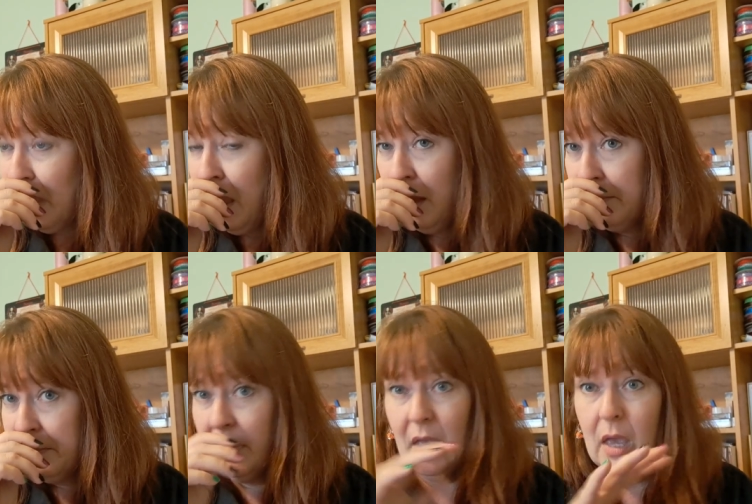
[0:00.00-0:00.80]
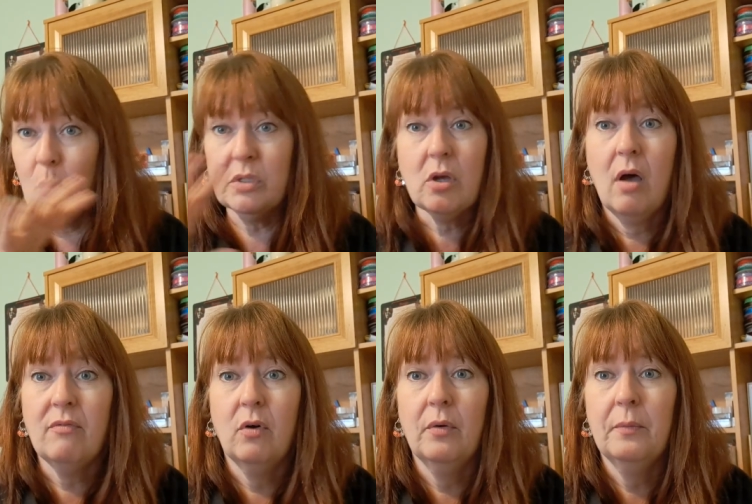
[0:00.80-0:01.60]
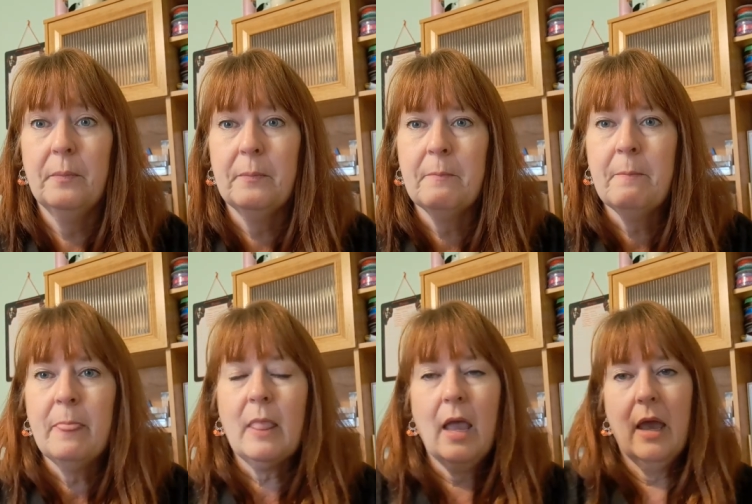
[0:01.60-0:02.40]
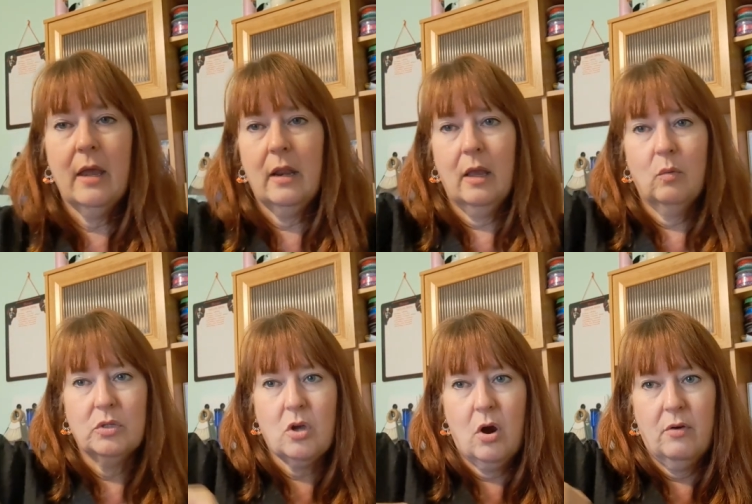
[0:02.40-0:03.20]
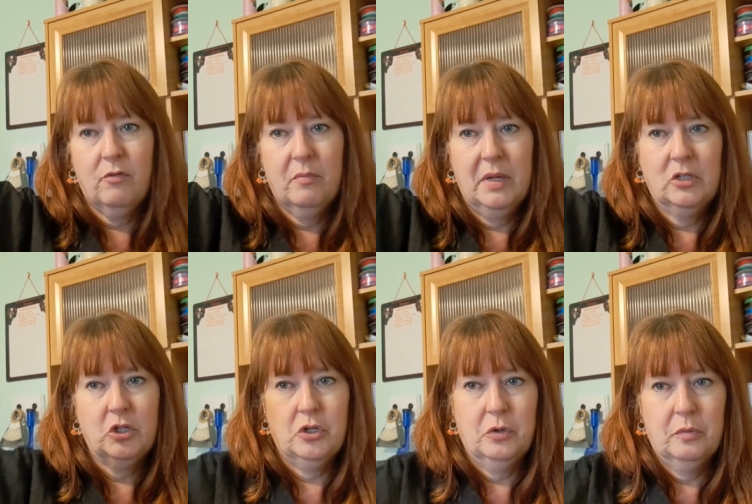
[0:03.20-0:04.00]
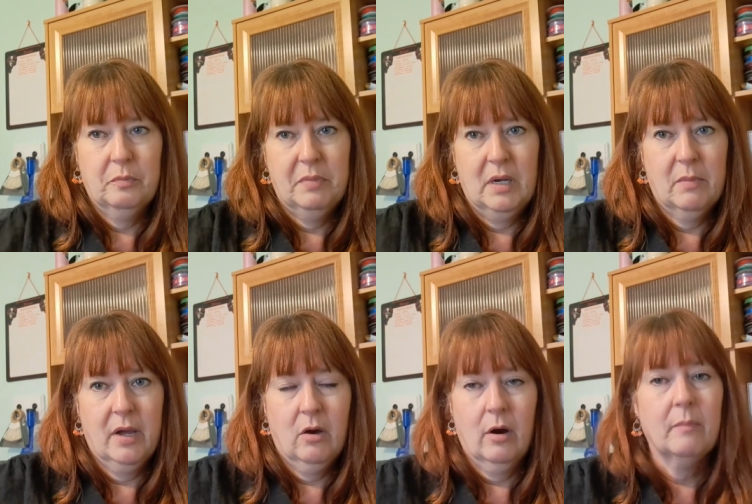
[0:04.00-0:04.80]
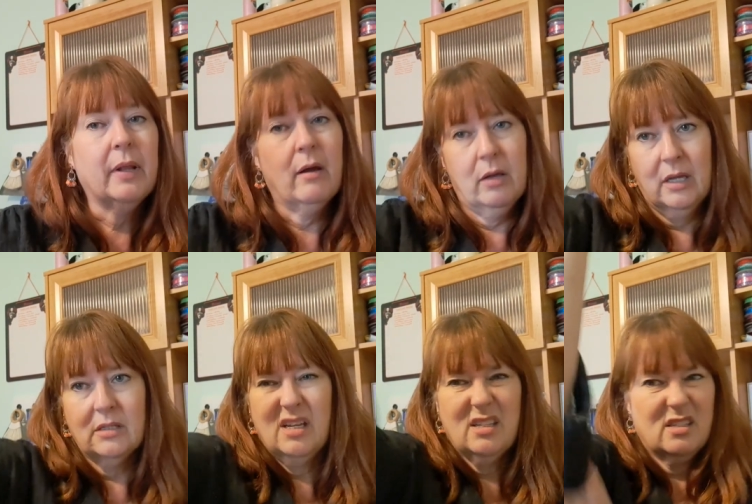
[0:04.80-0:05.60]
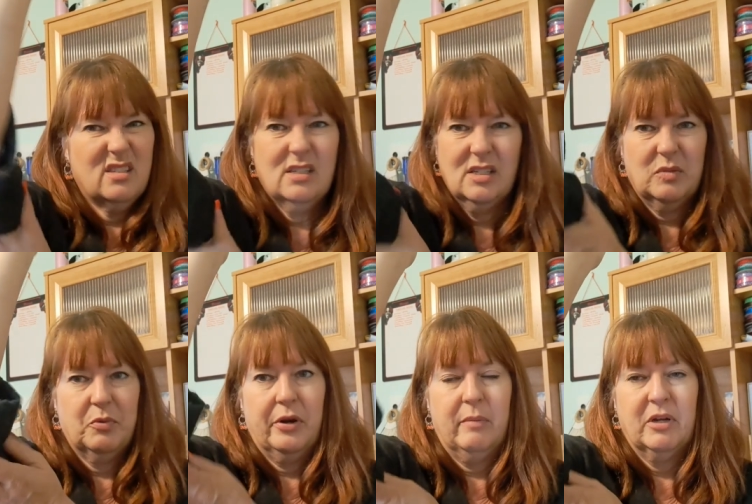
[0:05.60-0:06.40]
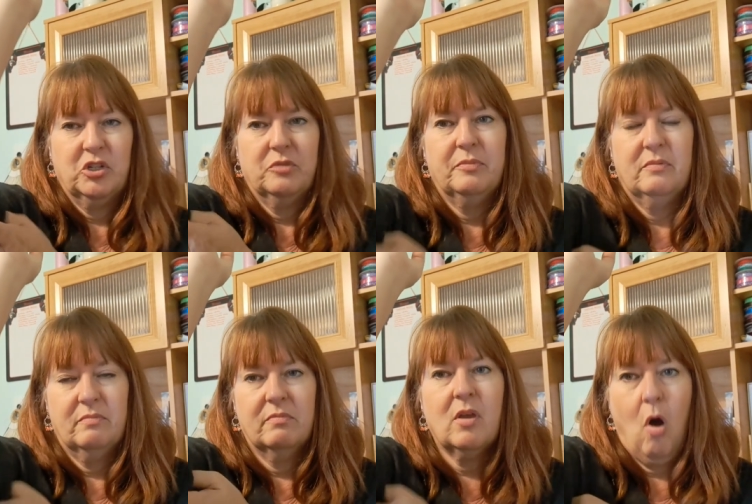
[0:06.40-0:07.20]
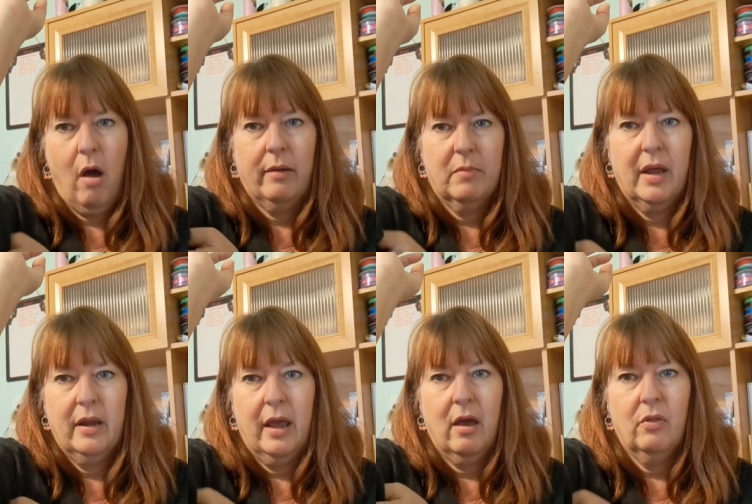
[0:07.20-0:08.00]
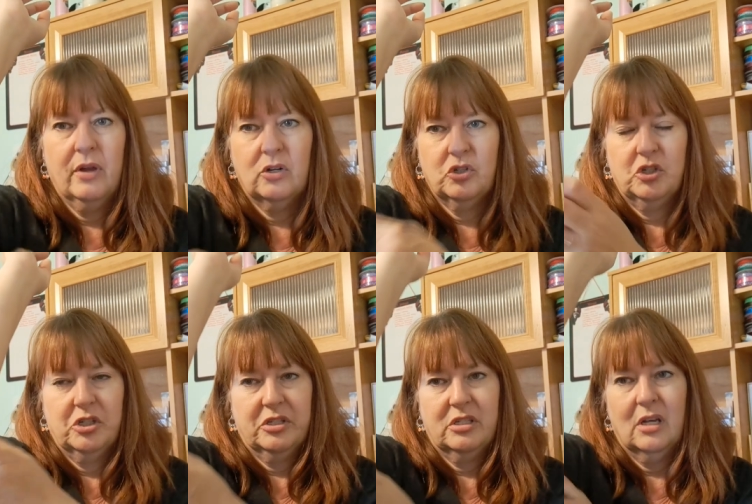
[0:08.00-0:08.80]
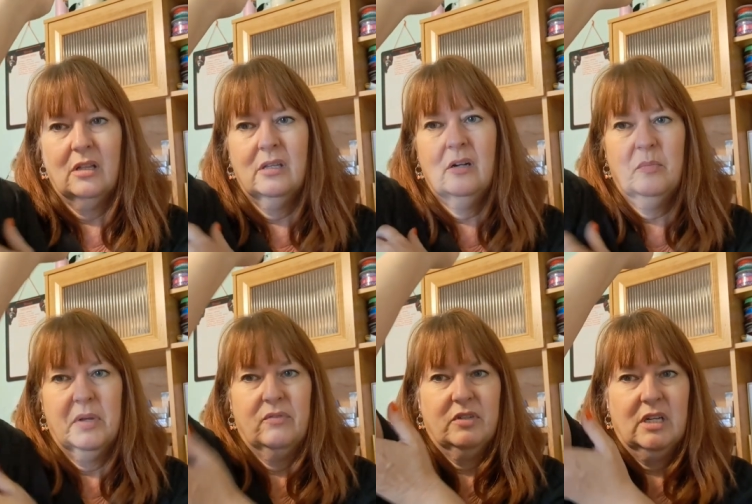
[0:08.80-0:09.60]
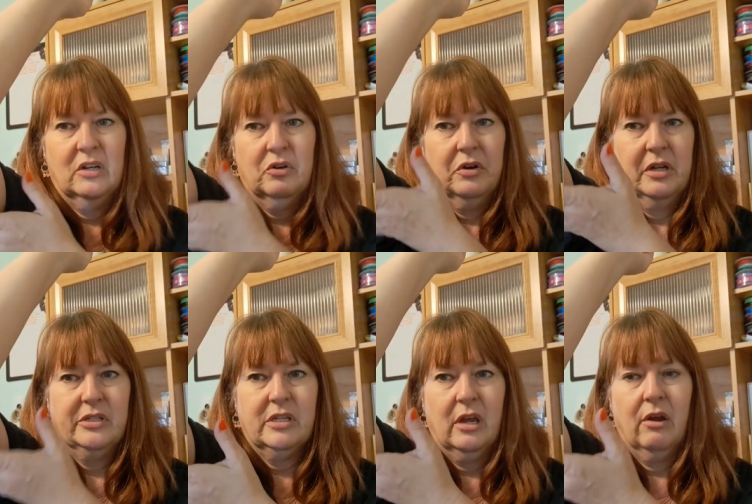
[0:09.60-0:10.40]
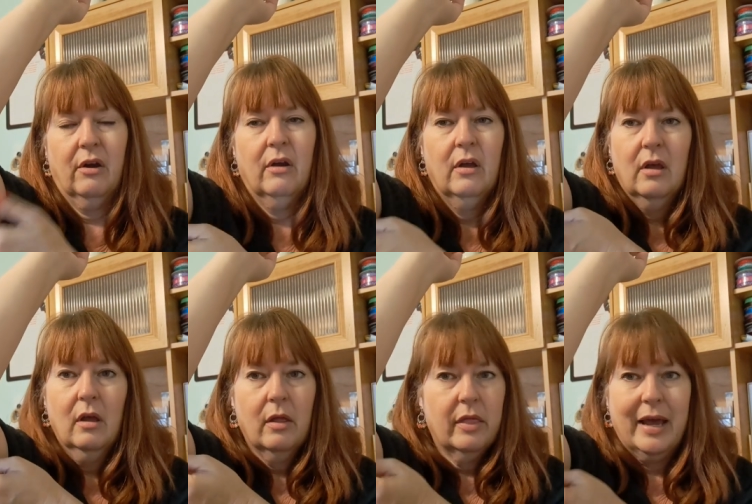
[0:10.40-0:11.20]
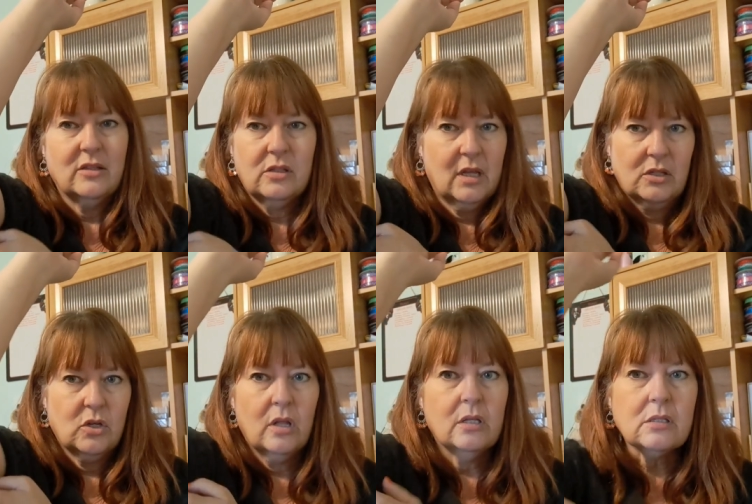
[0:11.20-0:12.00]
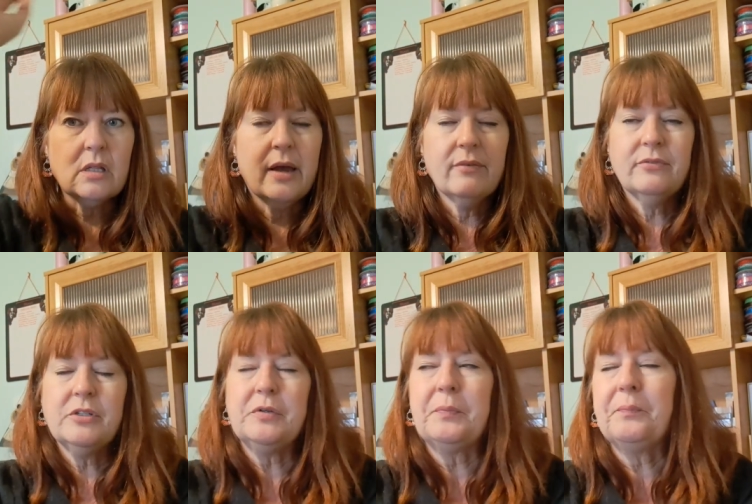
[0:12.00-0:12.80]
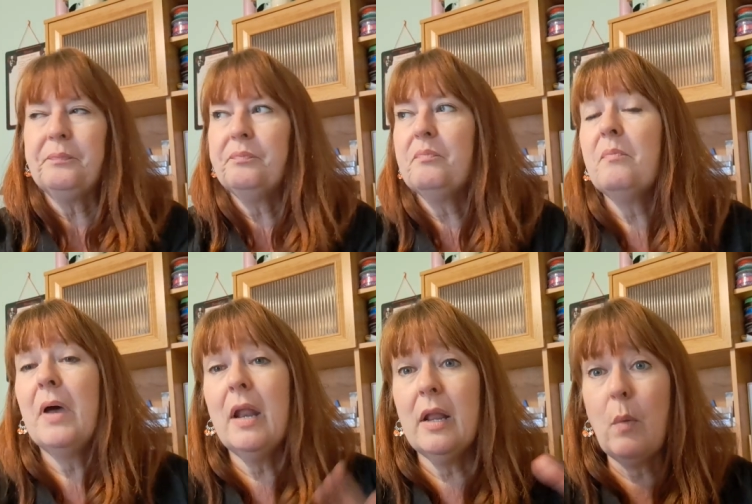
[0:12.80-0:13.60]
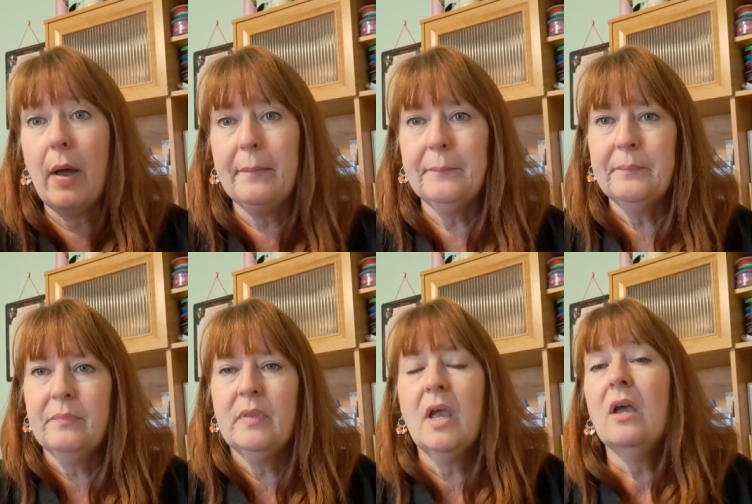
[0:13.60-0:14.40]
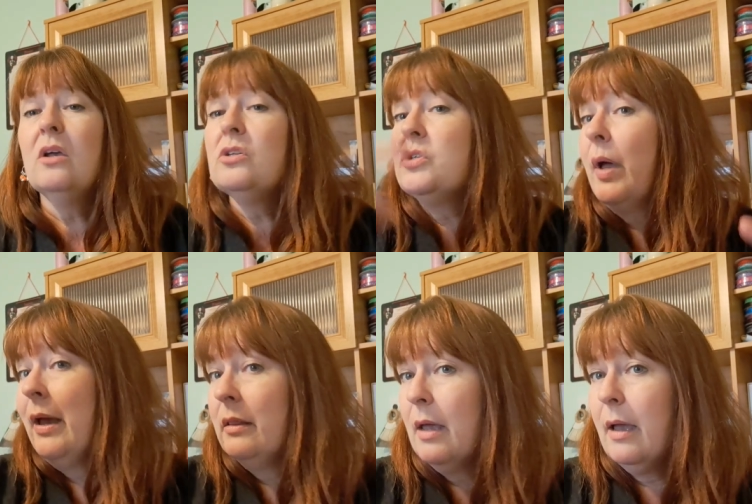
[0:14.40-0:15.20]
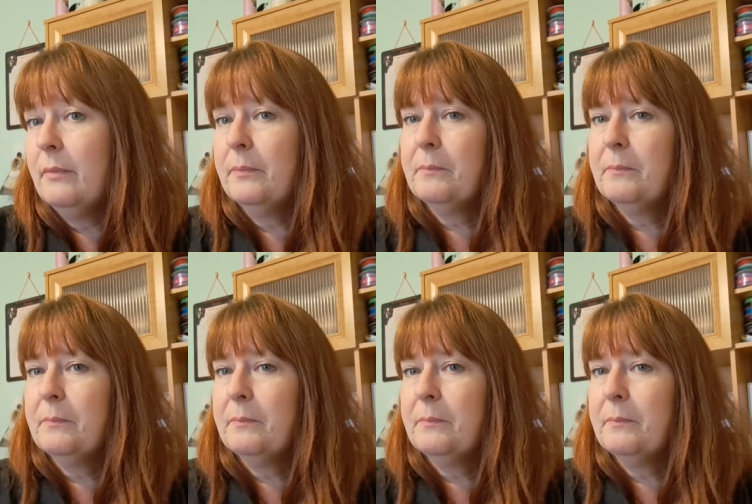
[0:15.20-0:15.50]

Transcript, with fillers: Um, it was awful. And it was hard for me to bend my arm. Now, it, it's, it's pretty much gone by now. There's just a little bit of tenderness here. That, that's all that's left. But anyway, so I had that.